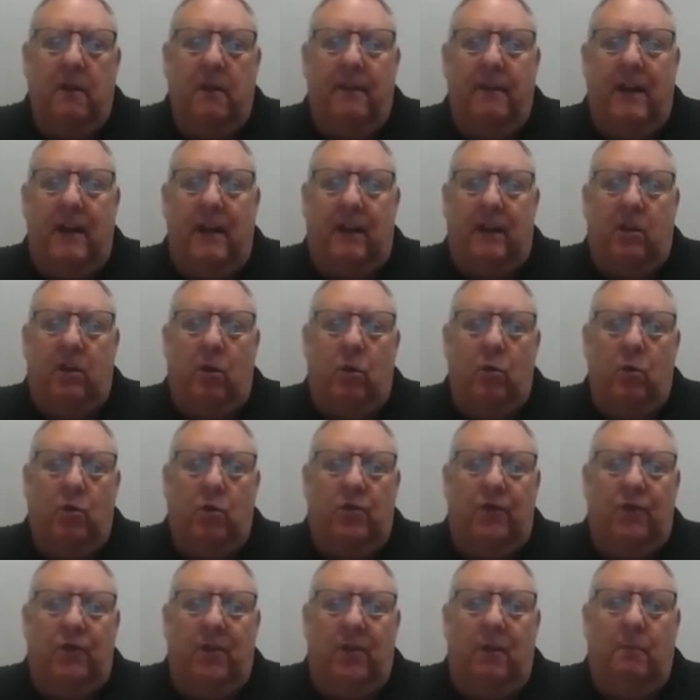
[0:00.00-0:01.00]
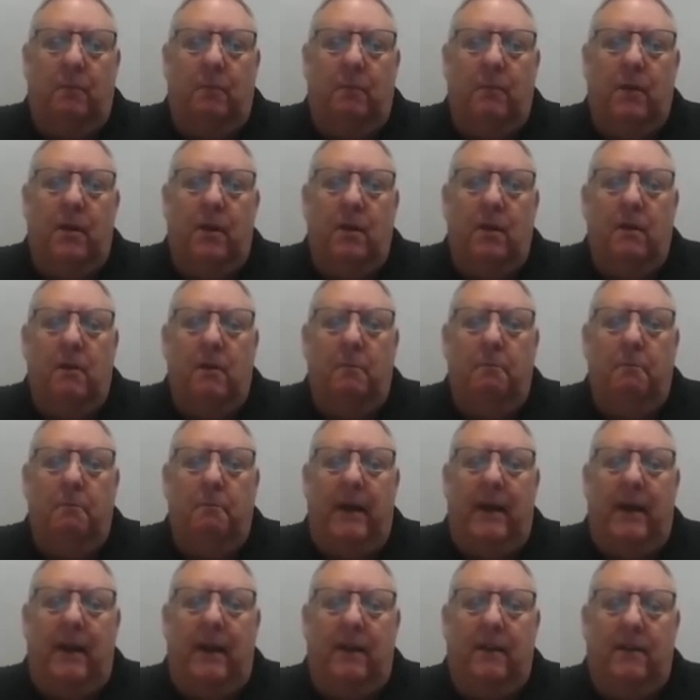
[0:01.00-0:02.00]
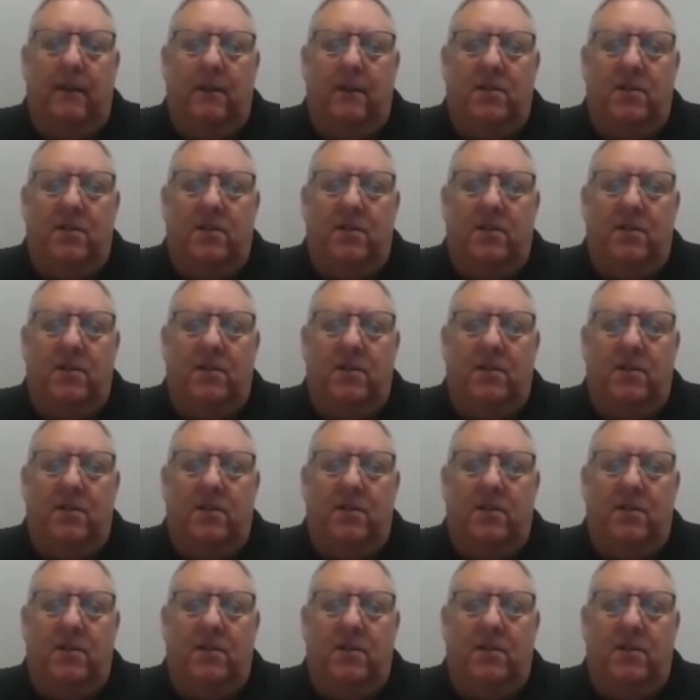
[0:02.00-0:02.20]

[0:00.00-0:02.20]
that goes from band